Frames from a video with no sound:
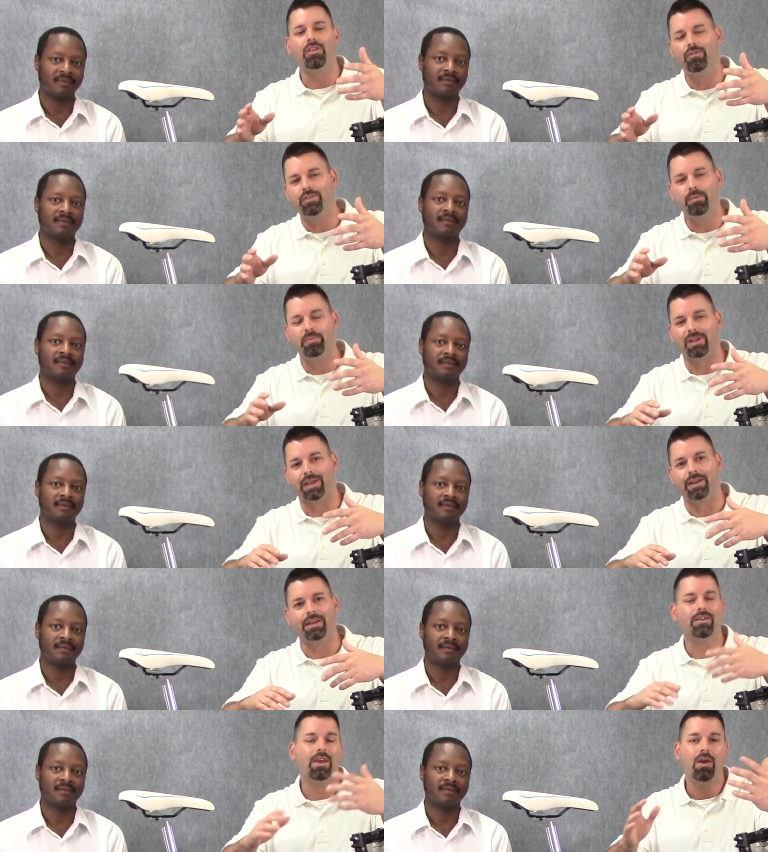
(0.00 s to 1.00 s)
Speaker 1: over the
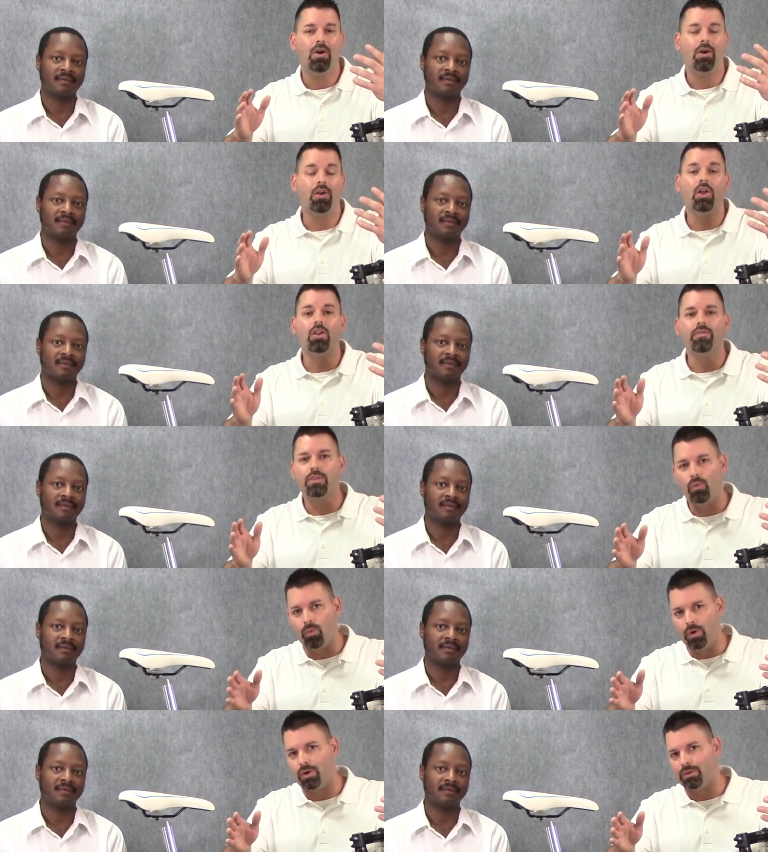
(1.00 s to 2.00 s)
planet and all over the
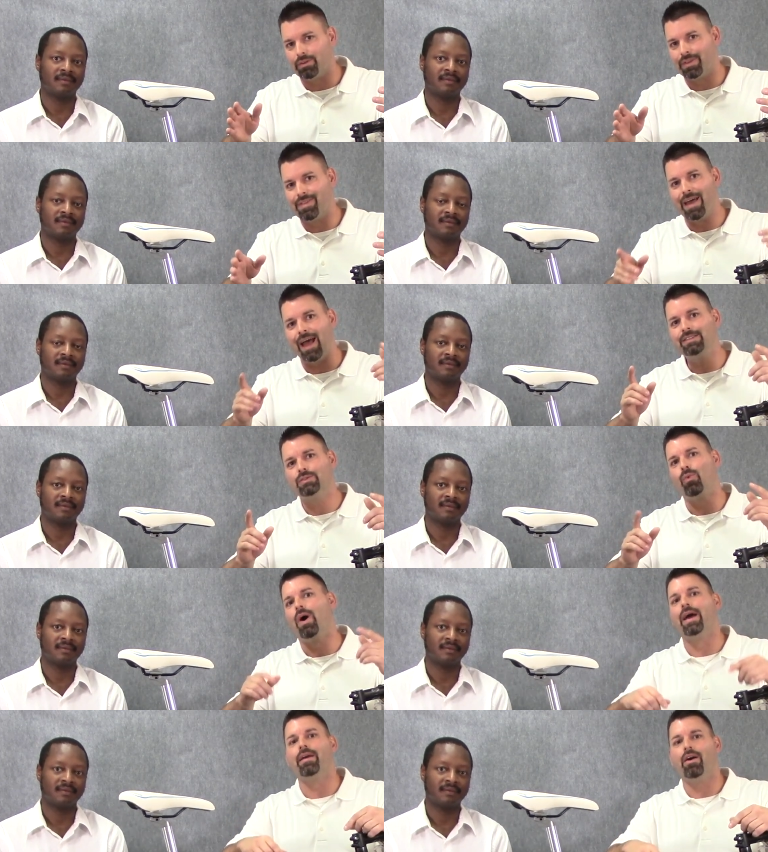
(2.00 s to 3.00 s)
world, and that's
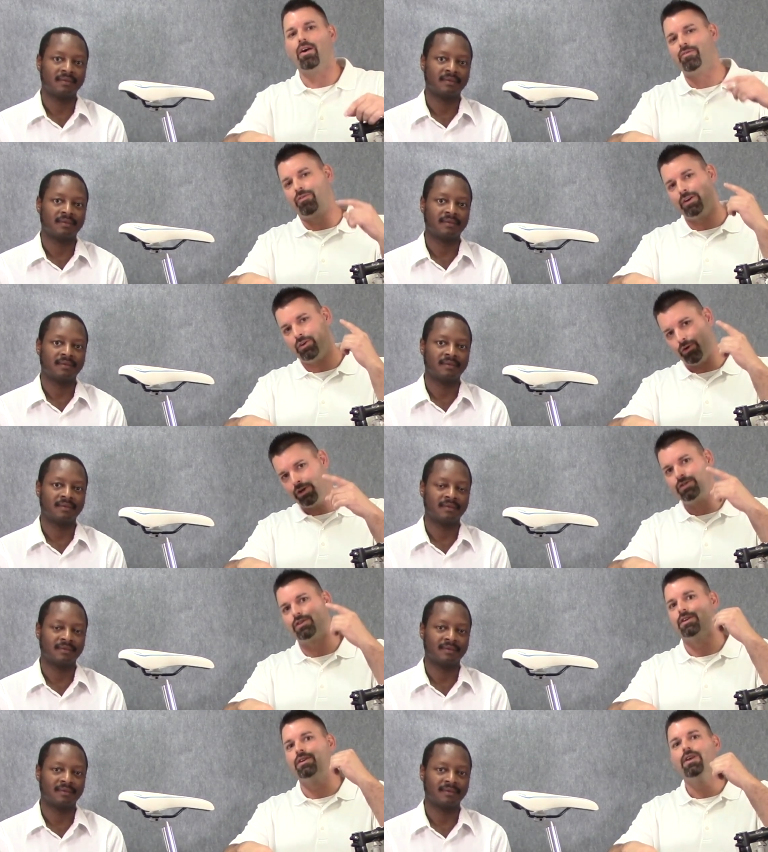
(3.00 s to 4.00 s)
why our friend
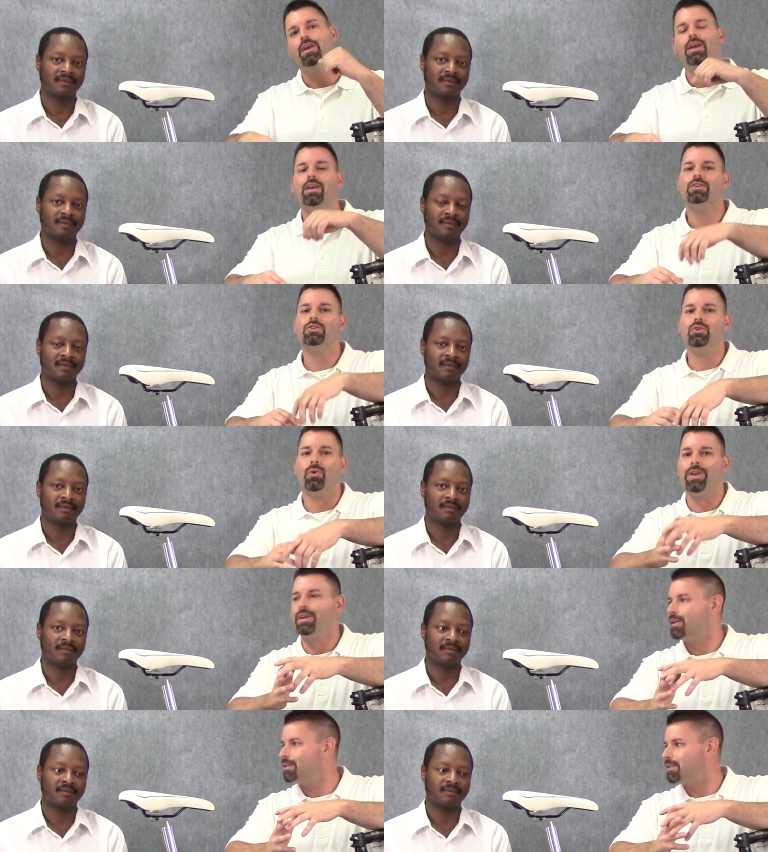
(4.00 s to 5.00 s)
Christian is
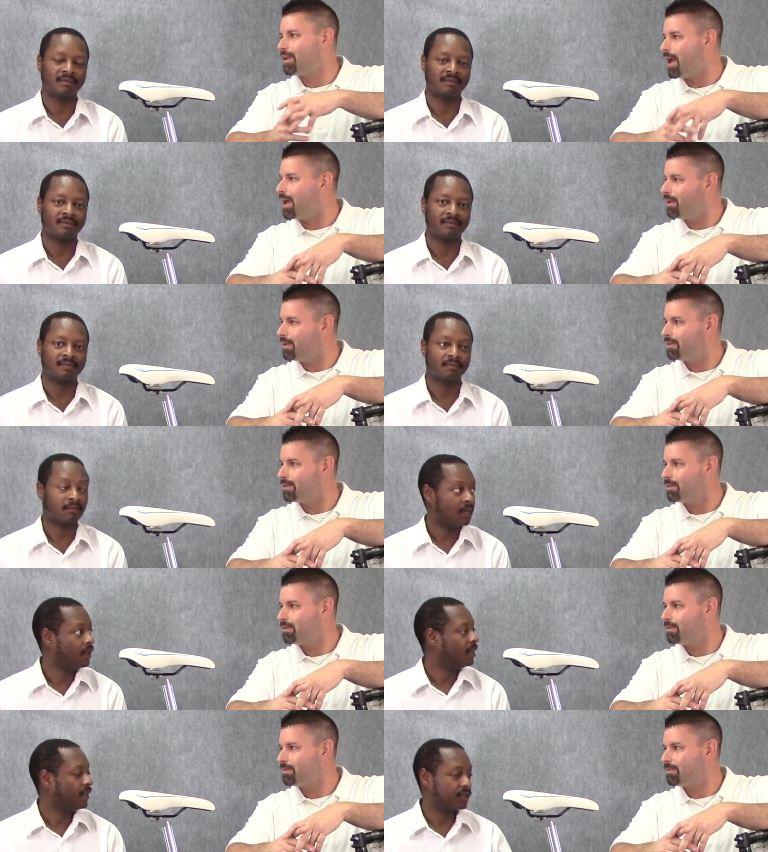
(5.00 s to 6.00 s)
joining us today.
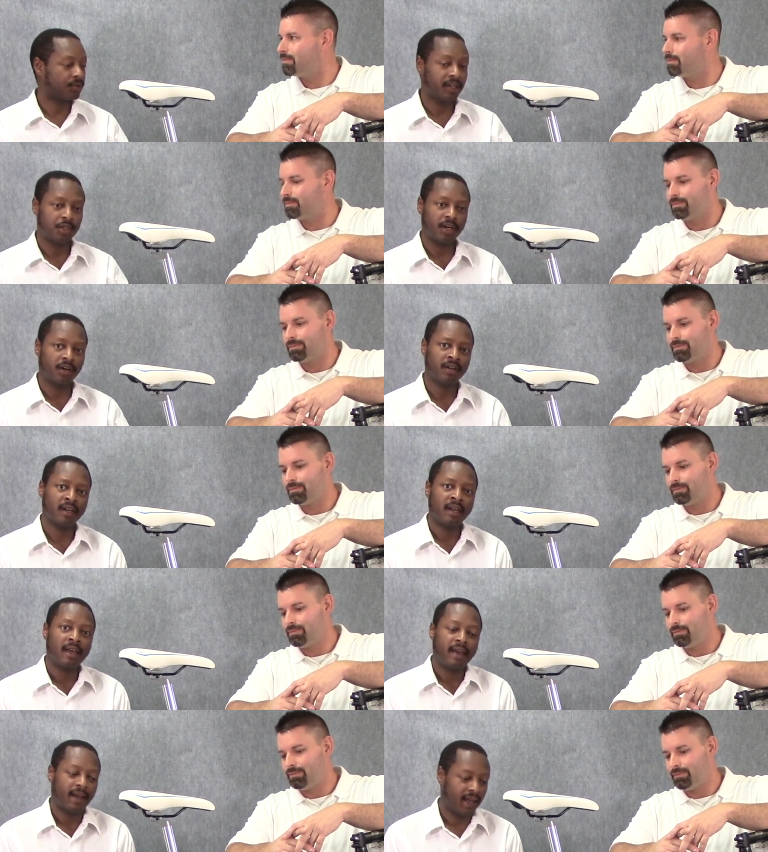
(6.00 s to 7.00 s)
Speaker 2: That's right, Jared.
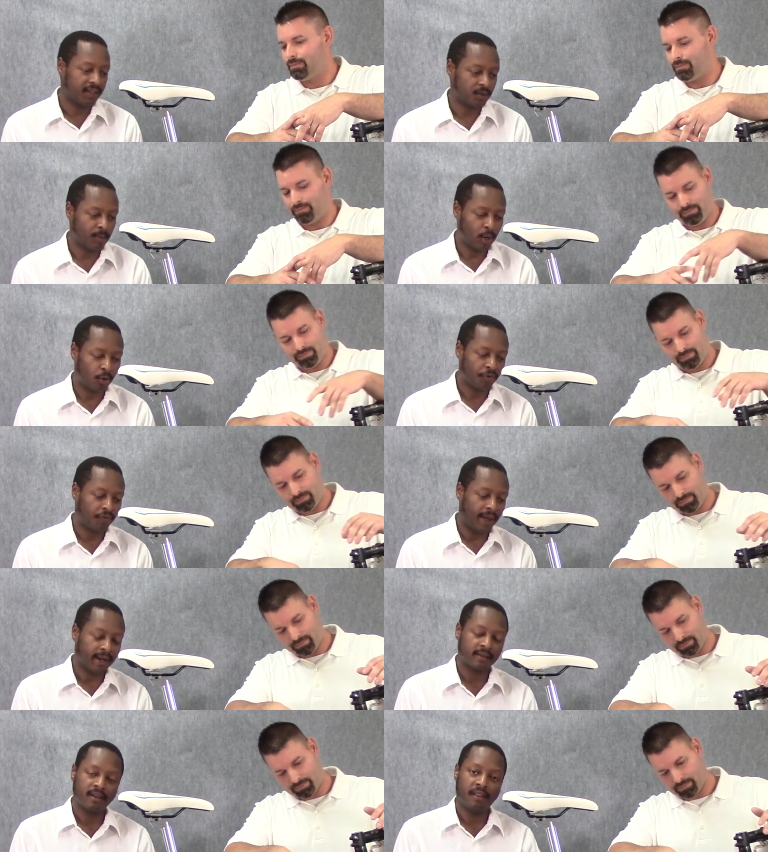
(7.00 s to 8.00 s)
As a matter of
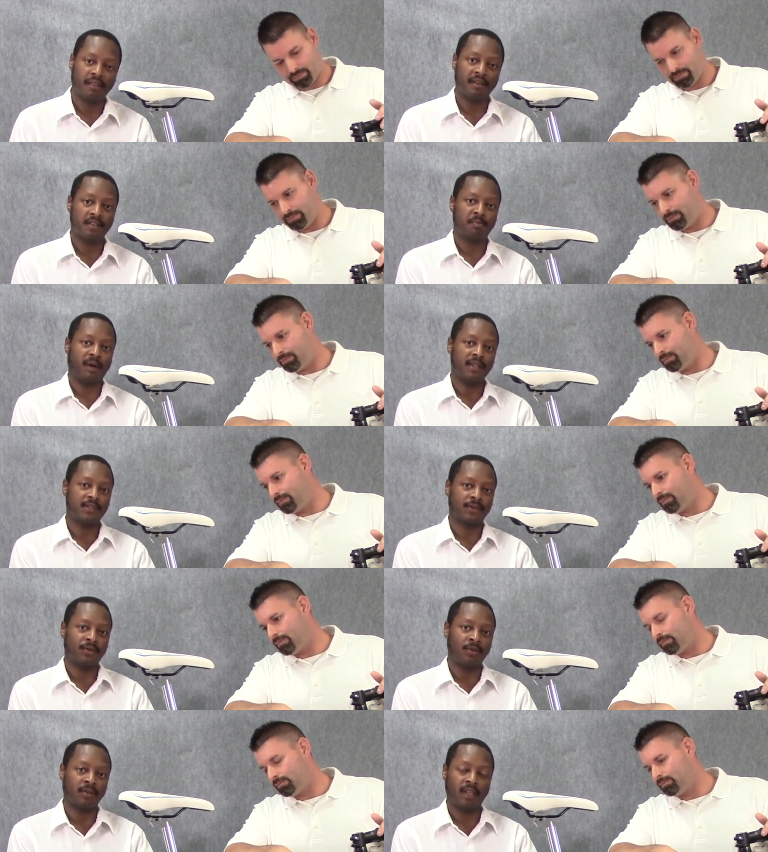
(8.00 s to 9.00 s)
fact, this
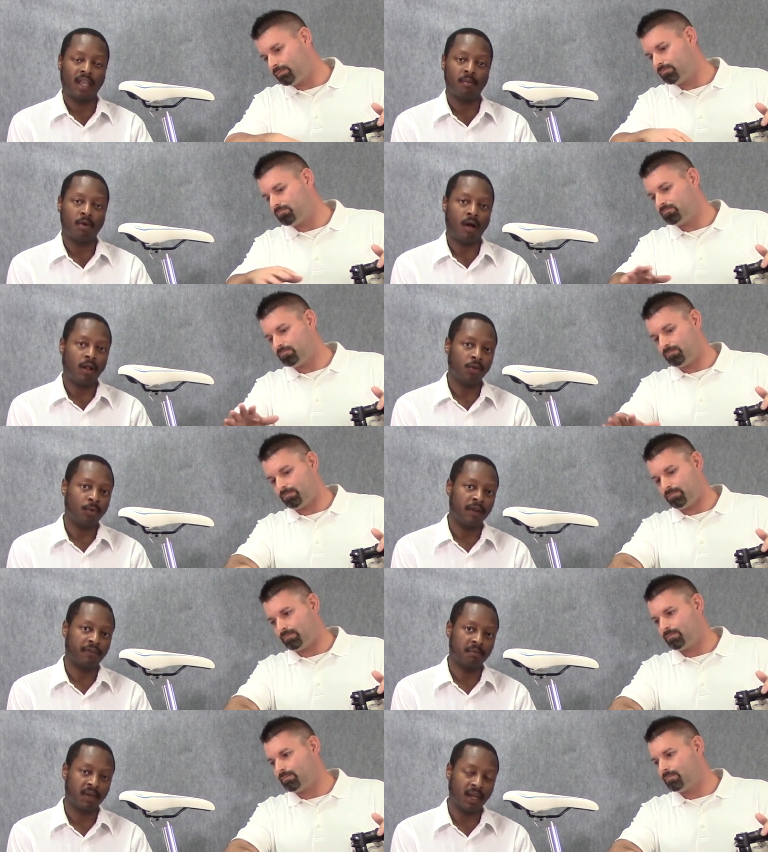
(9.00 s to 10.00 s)
bicycle came all the way
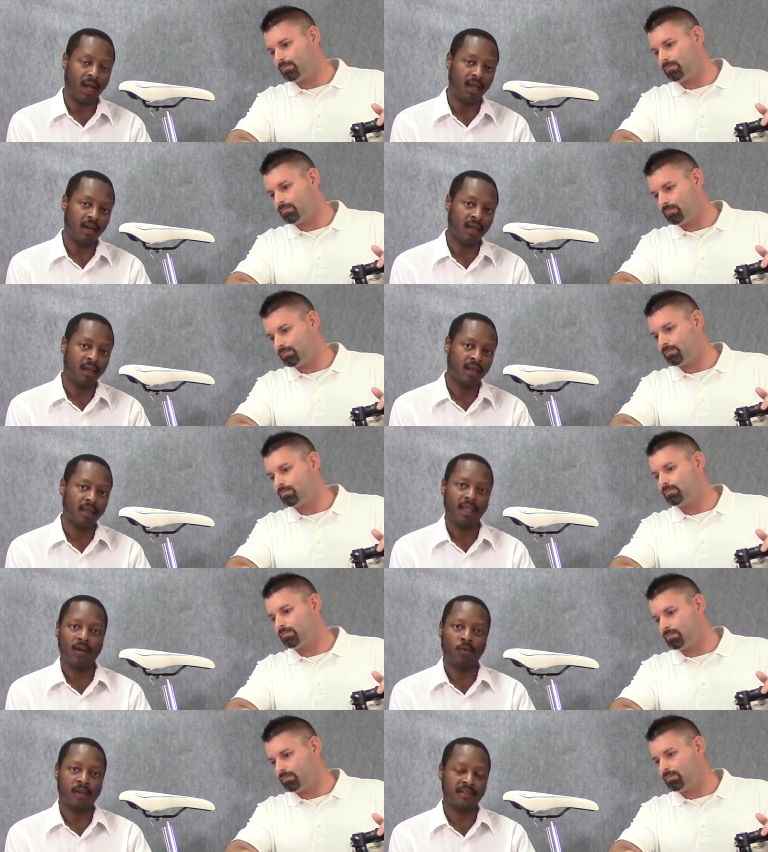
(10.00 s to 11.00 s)
from Ghana
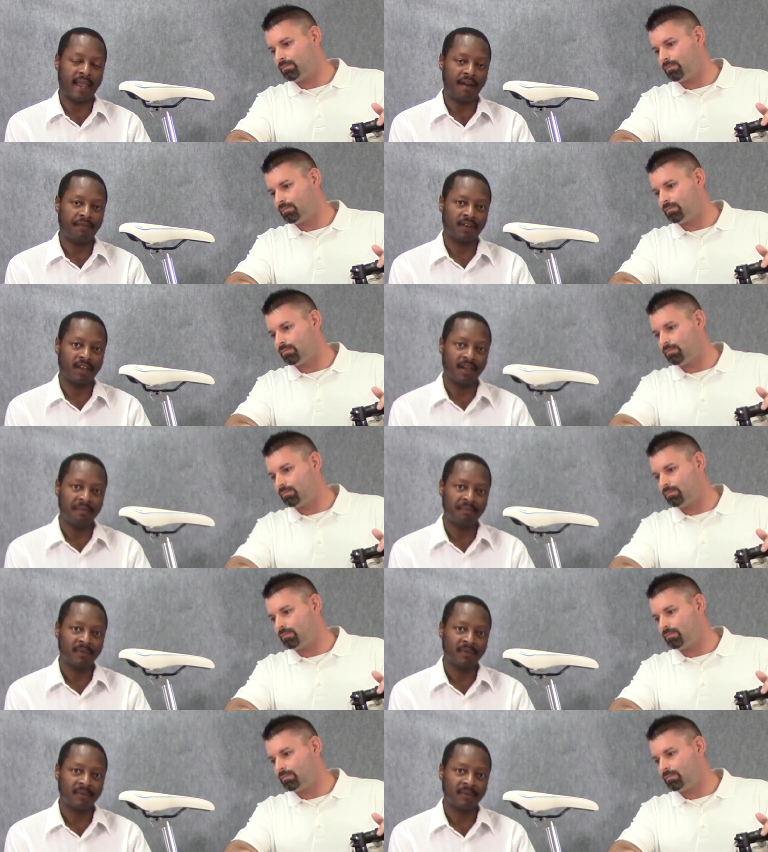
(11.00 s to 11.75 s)
in West Africa,